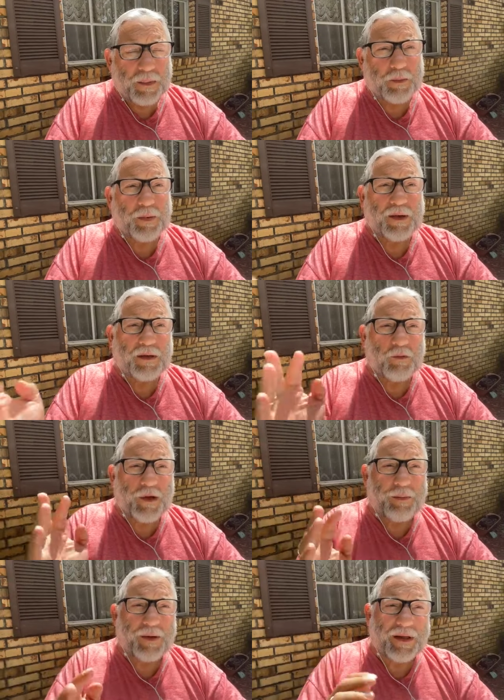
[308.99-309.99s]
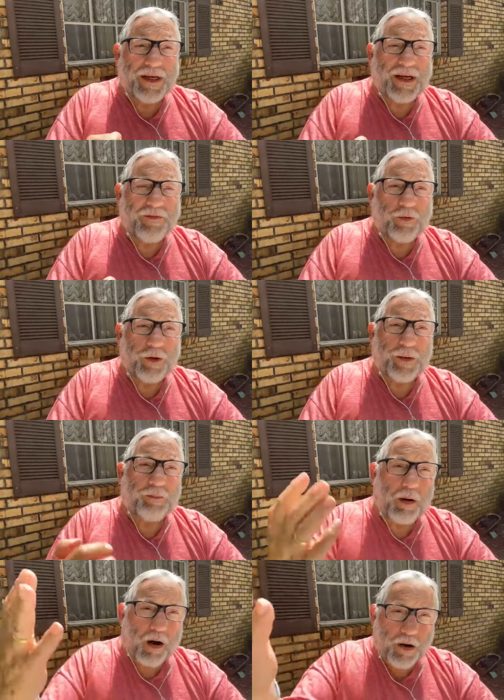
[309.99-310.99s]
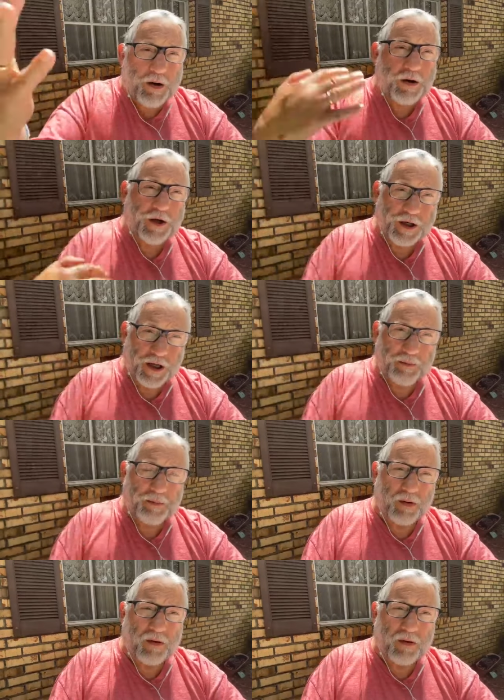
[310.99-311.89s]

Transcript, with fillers: but we believe we're in partnership